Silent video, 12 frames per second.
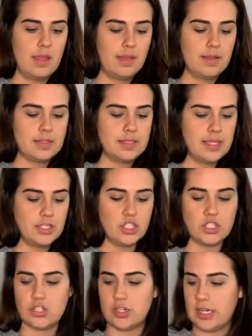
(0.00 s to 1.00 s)
You can see it's
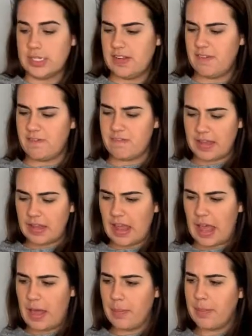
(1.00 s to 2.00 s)
just starting to fill
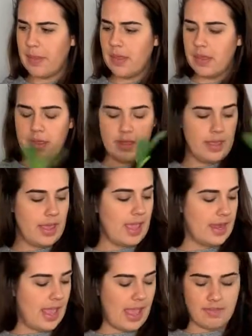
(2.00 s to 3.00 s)
up
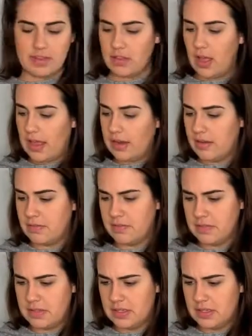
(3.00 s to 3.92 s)
and have a lot of,